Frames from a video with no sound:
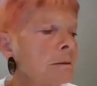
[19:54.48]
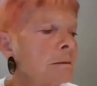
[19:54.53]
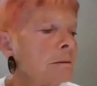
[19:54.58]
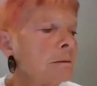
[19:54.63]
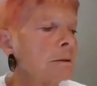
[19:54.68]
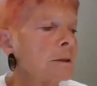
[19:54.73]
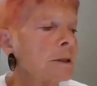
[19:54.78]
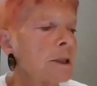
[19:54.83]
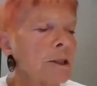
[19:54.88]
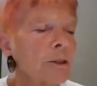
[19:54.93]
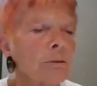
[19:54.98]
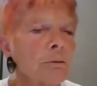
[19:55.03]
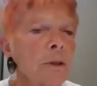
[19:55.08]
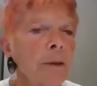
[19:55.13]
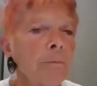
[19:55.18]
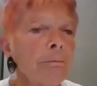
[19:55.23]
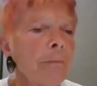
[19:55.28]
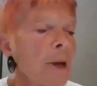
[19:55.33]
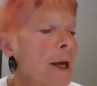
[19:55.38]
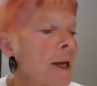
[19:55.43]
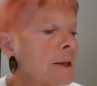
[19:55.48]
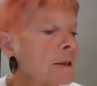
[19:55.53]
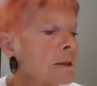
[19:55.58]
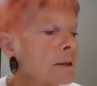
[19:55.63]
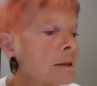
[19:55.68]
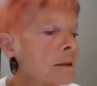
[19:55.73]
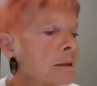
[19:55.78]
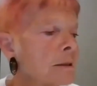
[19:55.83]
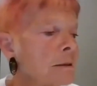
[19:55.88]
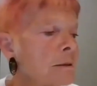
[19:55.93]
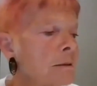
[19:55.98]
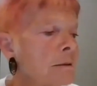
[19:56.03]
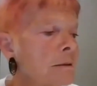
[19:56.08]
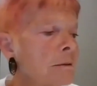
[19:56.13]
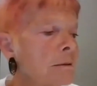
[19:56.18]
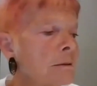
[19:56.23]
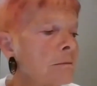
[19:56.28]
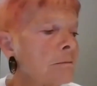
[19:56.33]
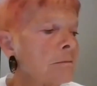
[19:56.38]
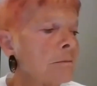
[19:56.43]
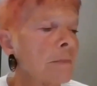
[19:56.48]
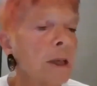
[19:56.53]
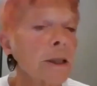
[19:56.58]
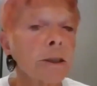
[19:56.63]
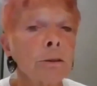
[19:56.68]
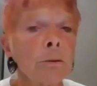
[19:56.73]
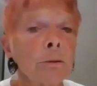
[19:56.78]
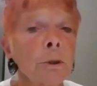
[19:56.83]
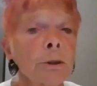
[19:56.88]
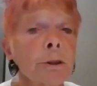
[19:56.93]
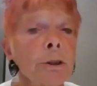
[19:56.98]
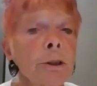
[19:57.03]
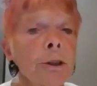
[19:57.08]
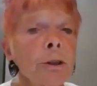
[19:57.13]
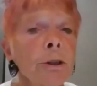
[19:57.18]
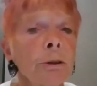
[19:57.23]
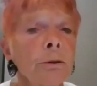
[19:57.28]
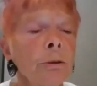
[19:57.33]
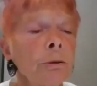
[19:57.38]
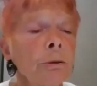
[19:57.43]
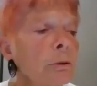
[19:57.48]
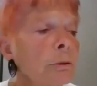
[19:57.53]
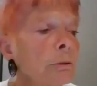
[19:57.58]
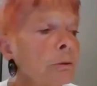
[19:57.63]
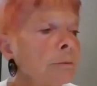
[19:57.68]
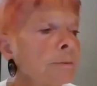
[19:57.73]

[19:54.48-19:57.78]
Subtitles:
and it's all a mess. I don't know what to do.